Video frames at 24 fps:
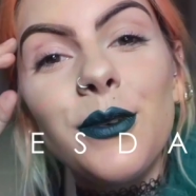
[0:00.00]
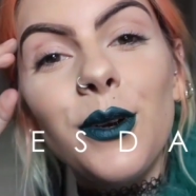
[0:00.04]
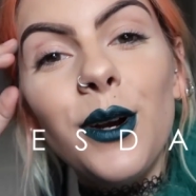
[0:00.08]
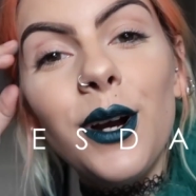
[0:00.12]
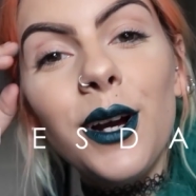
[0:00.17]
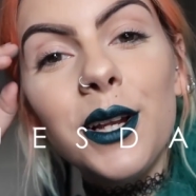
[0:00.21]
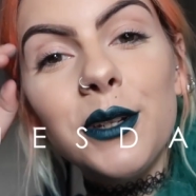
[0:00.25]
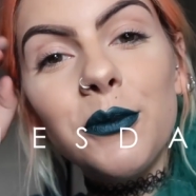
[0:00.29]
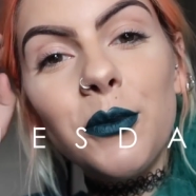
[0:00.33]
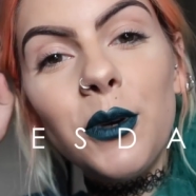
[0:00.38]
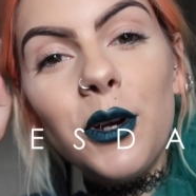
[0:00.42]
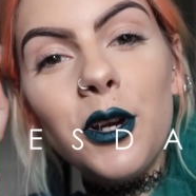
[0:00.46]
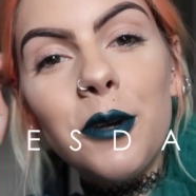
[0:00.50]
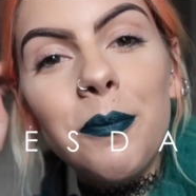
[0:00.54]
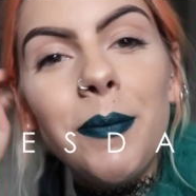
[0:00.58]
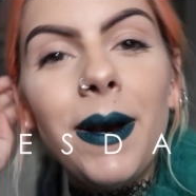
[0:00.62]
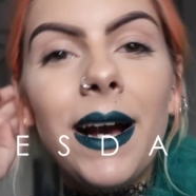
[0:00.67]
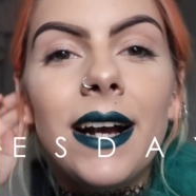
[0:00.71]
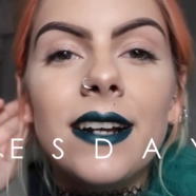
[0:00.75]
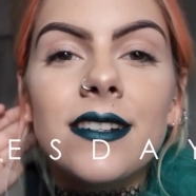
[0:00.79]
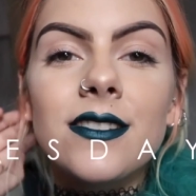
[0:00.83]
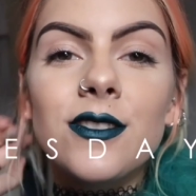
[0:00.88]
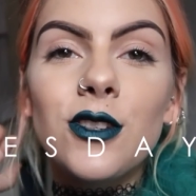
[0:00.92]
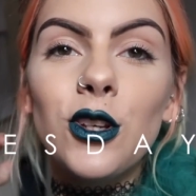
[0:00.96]
everyone welcome
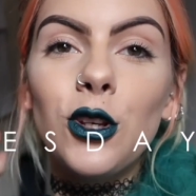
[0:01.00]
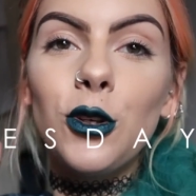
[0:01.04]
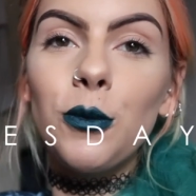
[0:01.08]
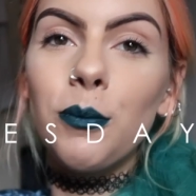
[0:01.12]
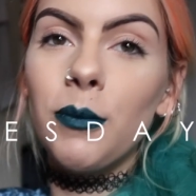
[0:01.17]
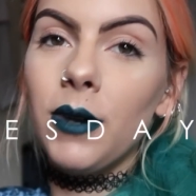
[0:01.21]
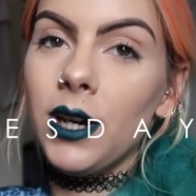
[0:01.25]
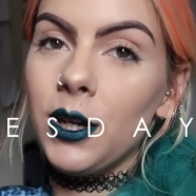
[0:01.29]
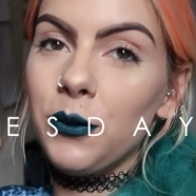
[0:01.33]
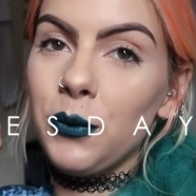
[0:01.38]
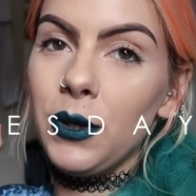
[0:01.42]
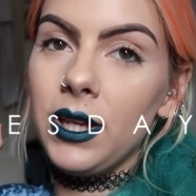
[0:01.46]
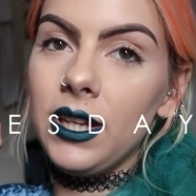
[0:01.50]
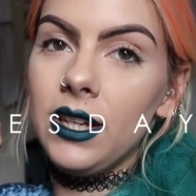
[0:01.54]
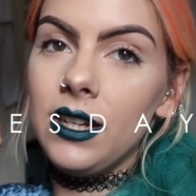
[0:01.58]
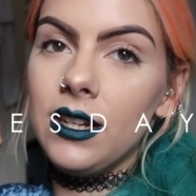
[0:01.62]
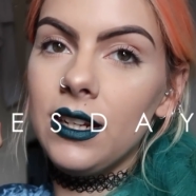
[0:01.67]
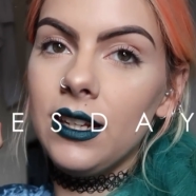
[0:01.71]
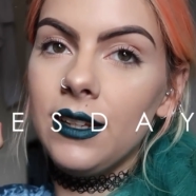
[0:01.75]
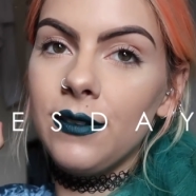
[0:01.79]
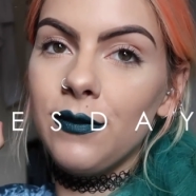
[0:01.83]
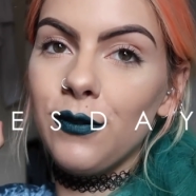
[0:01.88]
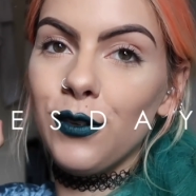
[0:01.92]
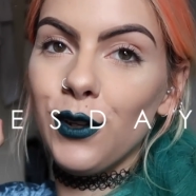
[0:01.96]
back to my
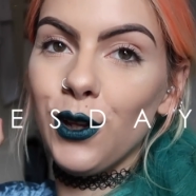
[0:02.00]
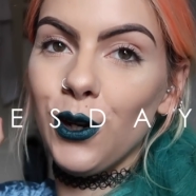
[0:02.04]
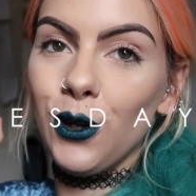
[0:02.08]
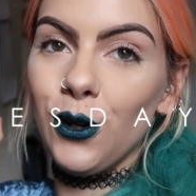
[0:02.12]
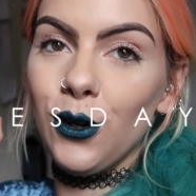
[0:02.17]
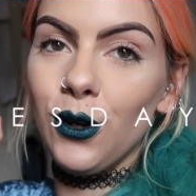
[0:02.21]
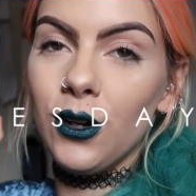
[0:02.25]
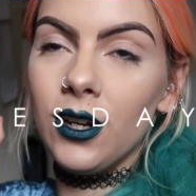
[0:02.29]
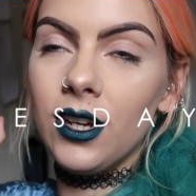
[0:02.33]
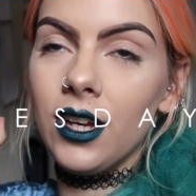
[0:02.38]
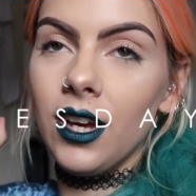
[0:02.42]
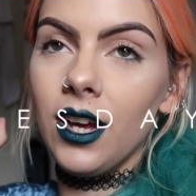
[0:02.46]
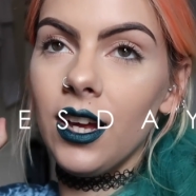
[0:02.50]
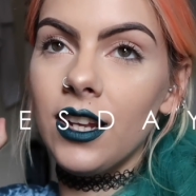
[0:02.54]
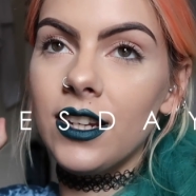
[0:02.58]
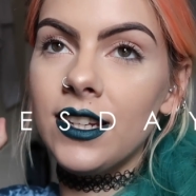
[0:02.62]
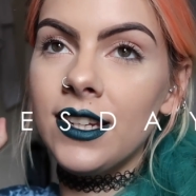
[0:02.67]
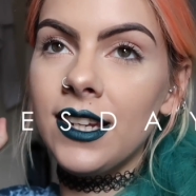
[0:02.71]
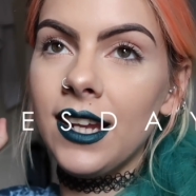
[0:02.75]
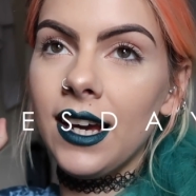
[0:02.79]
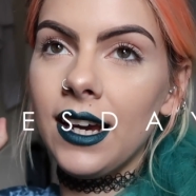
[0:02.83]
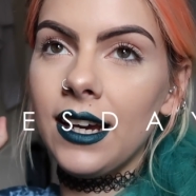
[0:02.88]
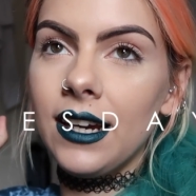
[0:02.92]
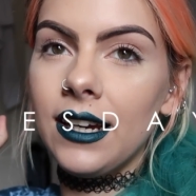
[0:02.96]
weekly vlog.
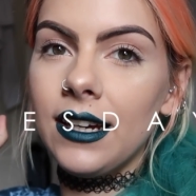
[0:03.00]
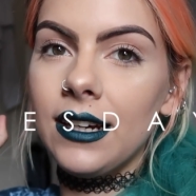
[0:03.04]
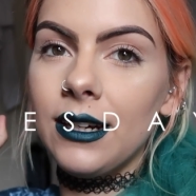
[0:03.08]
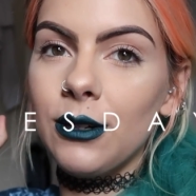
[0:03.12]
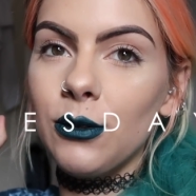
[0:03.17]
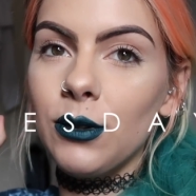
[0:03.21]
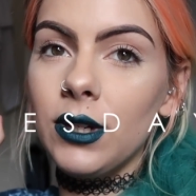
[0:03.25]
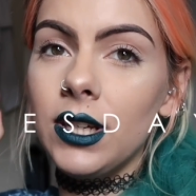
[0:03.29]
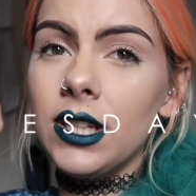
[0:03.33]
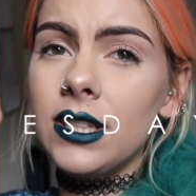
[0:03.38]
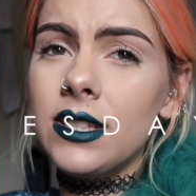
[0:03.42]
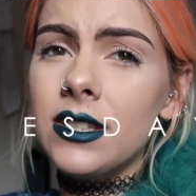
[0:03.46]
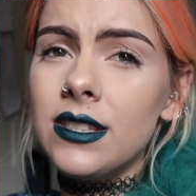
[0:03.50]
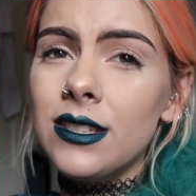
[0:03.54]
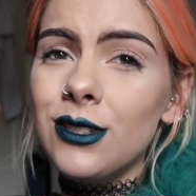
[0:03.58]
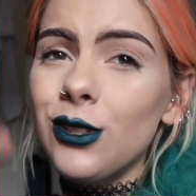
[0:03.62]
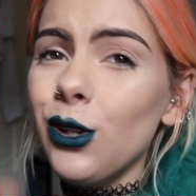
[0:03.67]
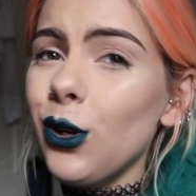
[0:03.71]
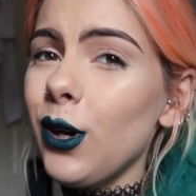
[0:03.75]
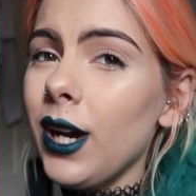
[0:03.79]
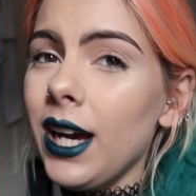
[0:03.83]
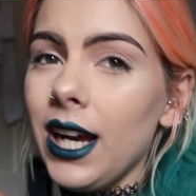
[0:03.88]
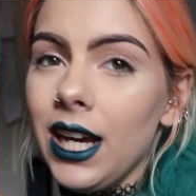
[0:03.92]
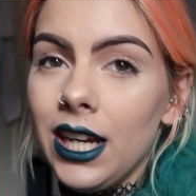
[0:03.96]
Now, it's
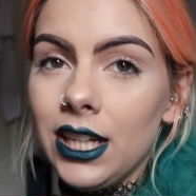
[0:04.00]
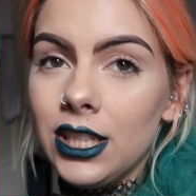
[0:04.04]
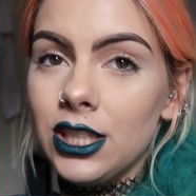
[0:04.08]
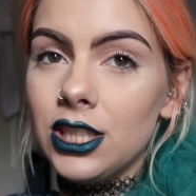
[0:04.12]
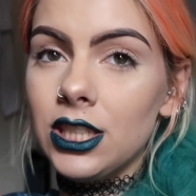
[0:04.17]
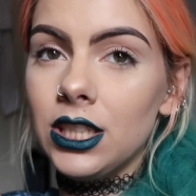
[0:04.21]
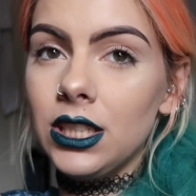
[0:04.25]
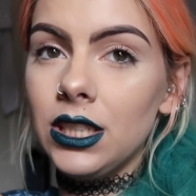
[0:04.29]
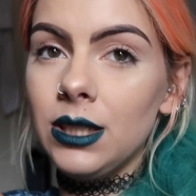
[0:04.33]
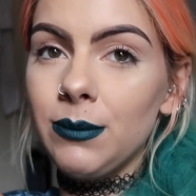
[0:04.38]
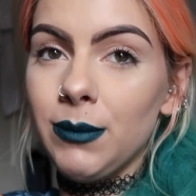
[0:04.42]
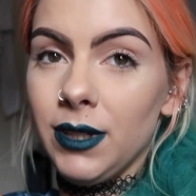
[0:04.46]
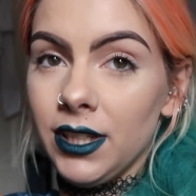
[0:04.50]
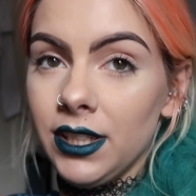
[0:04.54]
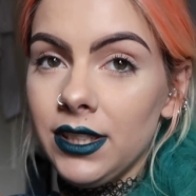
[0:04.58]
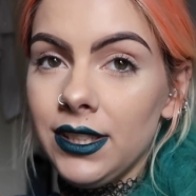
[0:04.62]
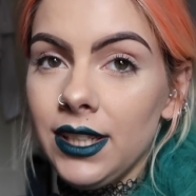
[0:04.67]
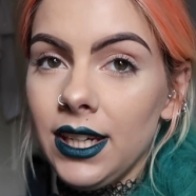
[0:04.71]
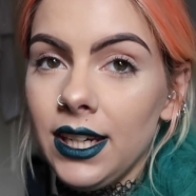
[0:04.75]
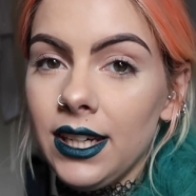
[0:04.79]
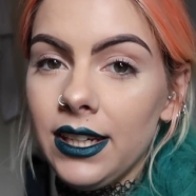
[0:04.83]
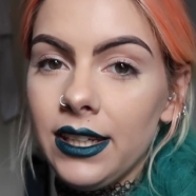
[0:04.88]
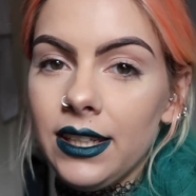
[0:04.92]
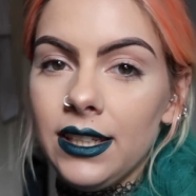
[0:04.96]
not actually
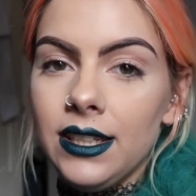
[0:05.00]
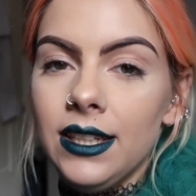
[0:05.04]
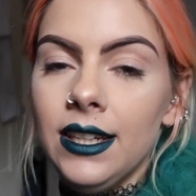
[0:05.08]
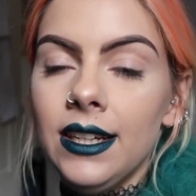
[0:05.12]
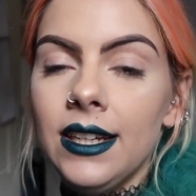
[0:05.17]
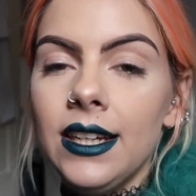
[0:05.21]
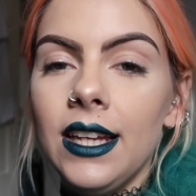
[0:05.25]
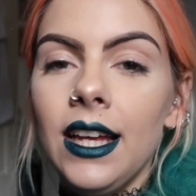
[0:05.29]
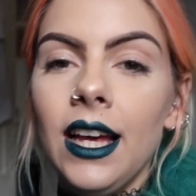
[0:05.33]
Monday.